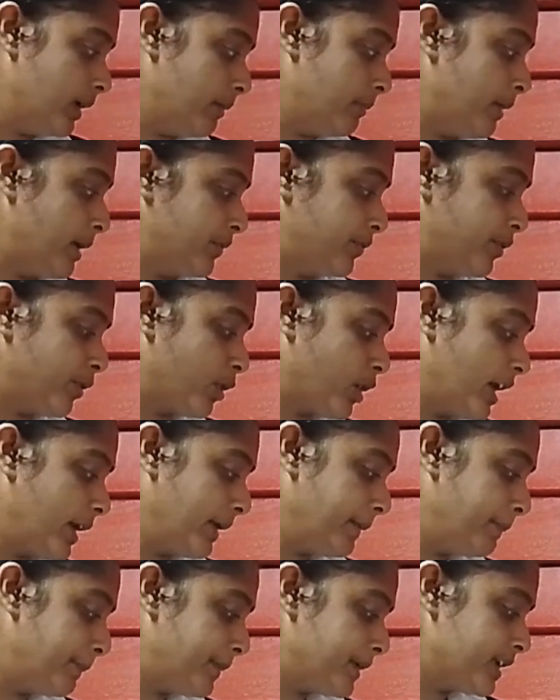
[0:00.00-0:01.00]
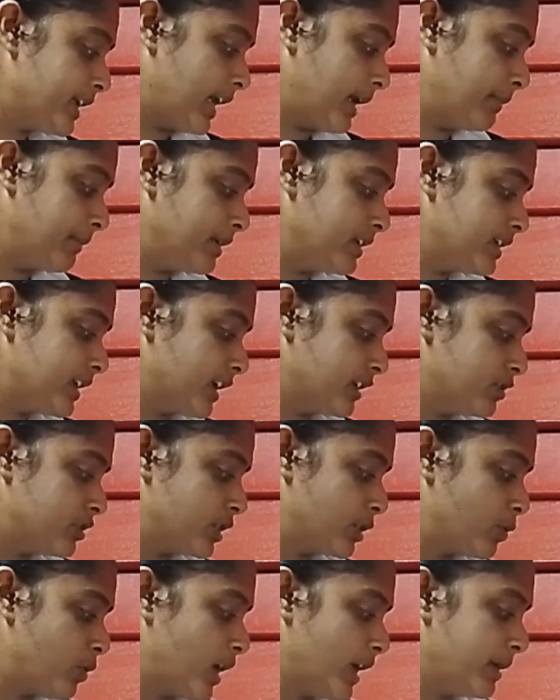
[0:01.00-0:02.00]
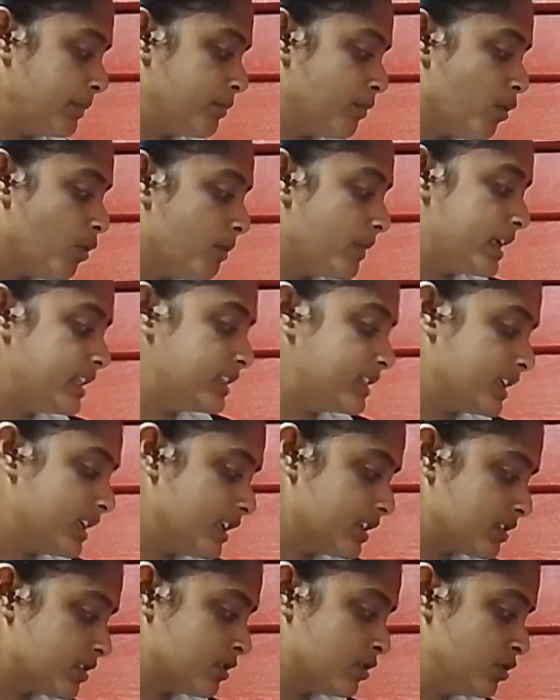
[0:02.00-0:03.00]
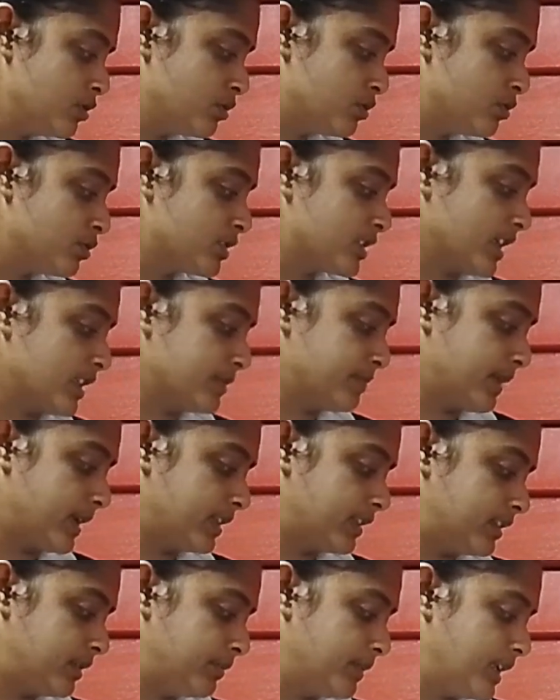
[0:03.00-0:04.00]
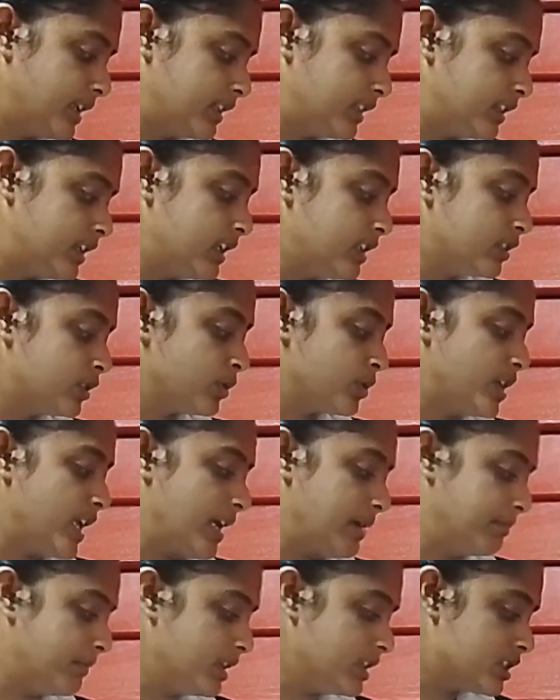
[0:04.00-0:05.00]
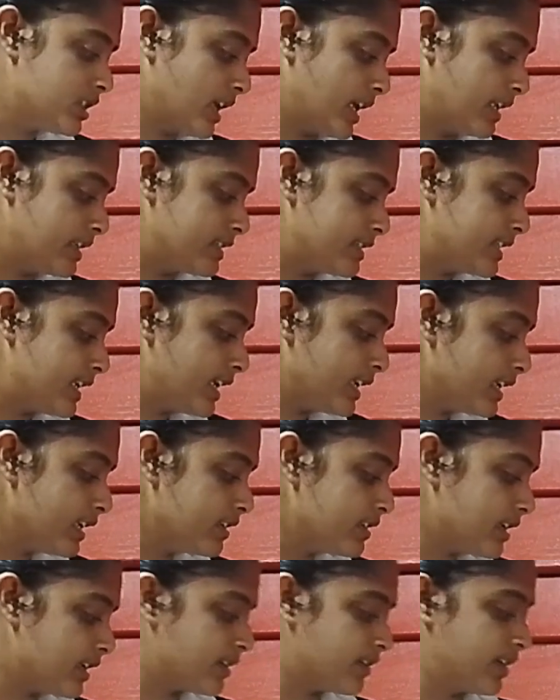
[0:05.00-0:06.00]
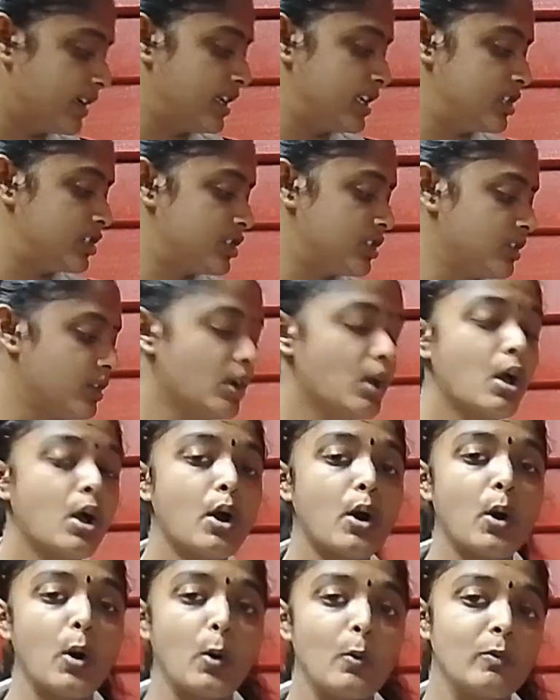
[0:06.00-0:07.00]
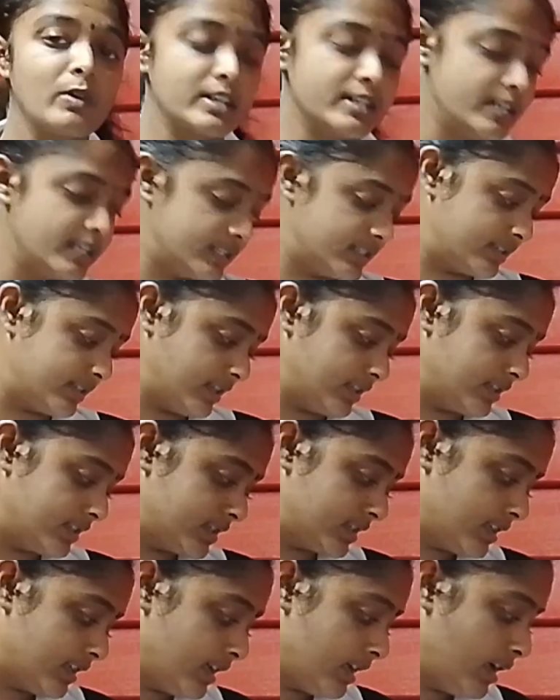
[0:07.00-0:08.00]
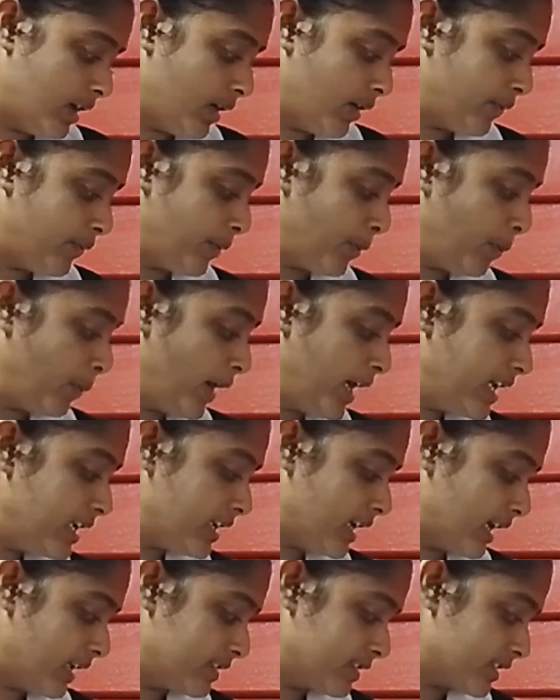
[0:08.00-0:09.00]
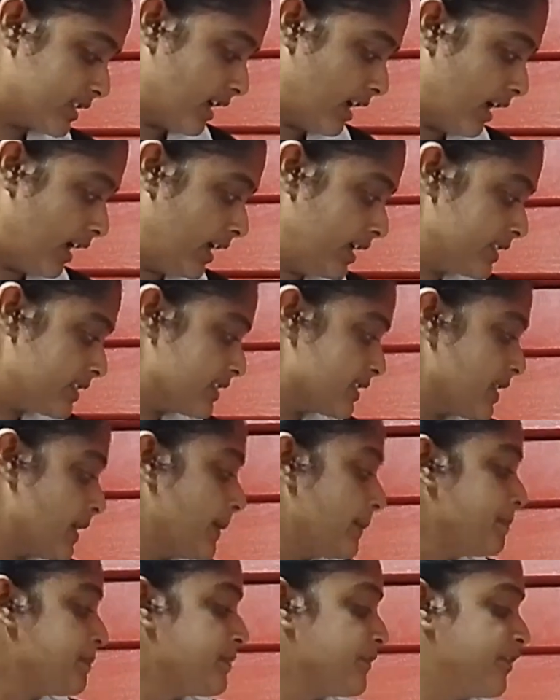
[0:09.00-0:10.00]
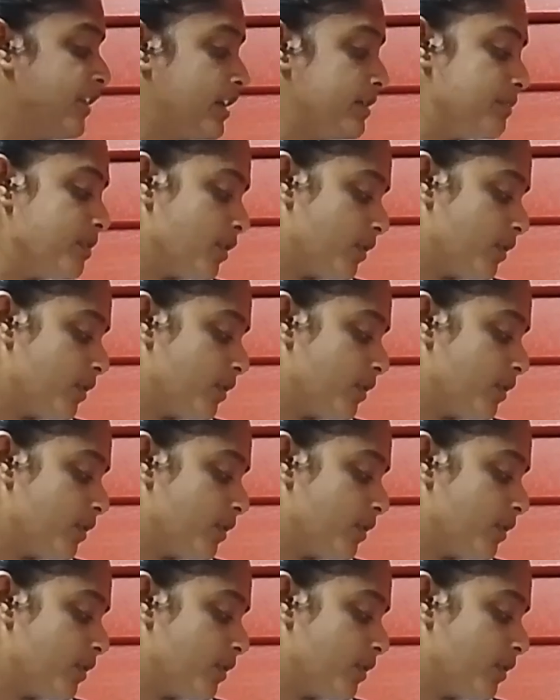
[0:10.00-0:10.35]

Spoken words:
But for copper cable can require more maintenance due to susceptibility to damage and signal degradation over distance. For weight and size, fiber